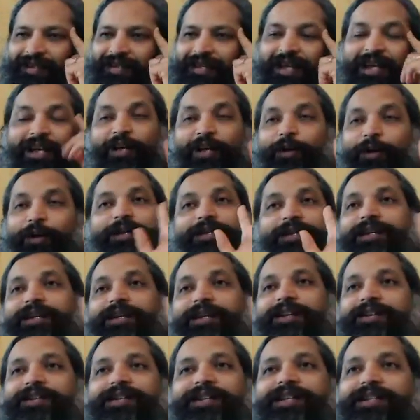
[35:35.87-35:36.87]
No other
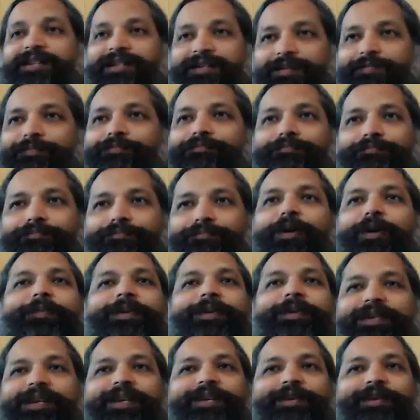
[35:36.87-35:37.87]
country is
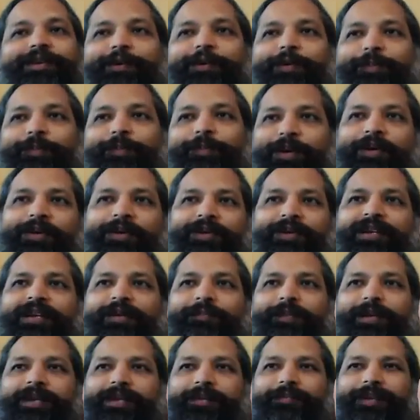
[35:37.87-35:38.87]
promising to go beyond the
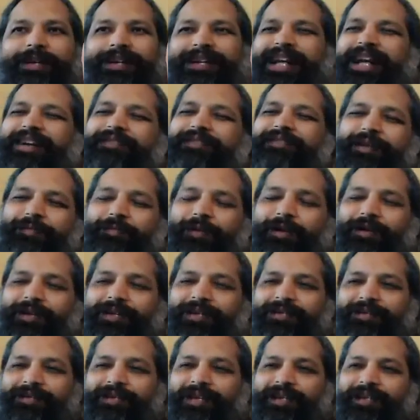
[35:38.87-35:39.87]
commitment. Everybody
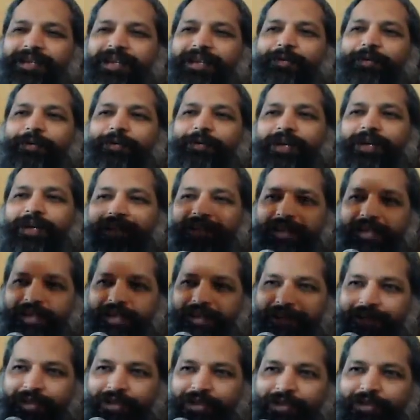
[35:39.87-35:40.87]
is thinking only
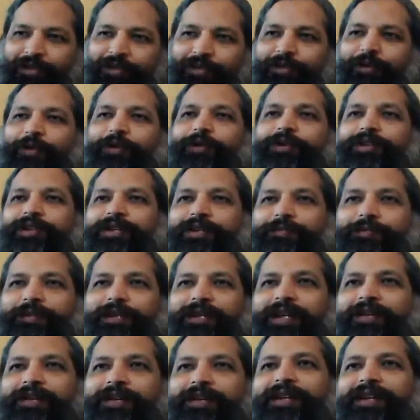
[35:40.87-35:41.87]
short-term
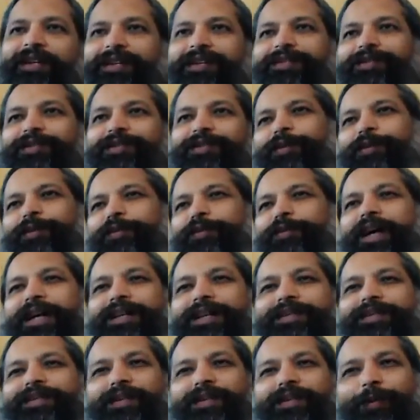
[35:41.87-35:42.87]
convenience to move
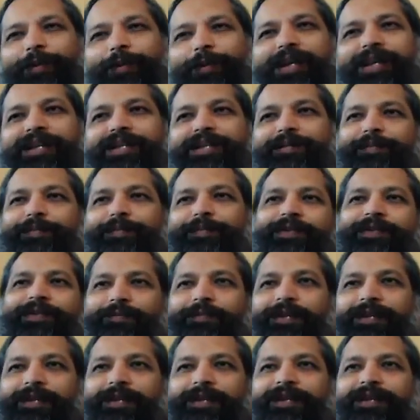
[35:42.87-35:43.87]
as slowly as
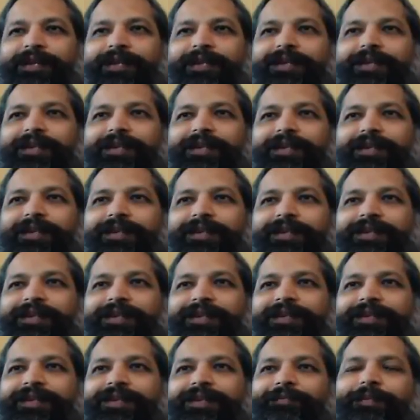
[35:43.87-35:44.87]
possible
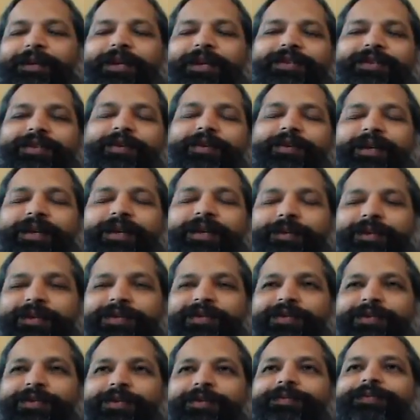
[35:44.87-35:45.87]
because nobody wants
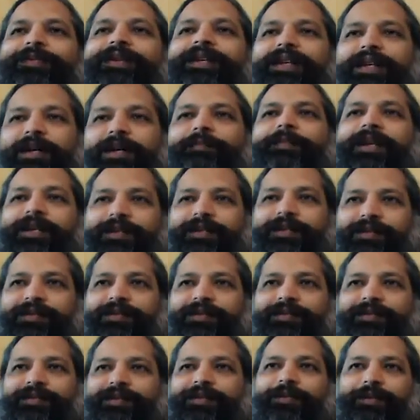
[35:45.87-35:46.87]
to commit
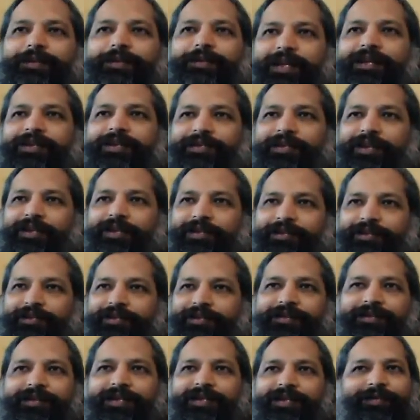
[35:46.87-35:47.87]
to real
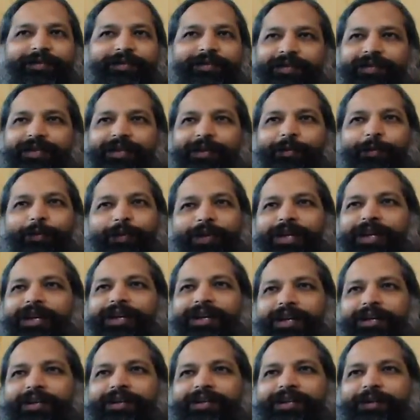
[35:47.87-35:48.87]
change. This was the only
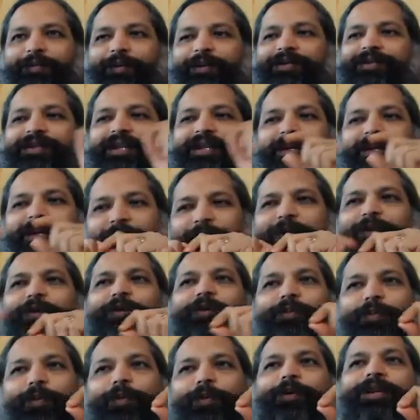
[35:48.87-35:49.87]
country which said we will go
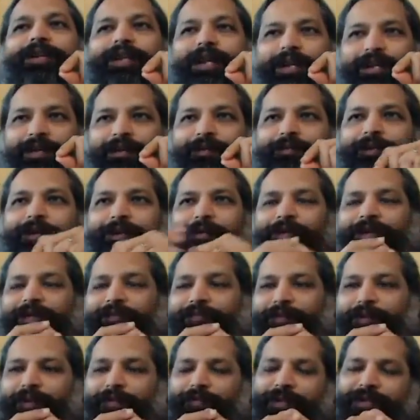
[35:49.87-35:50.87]
more than what we have
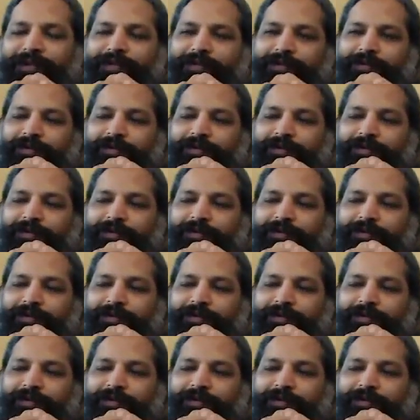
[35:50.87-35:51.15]
promised.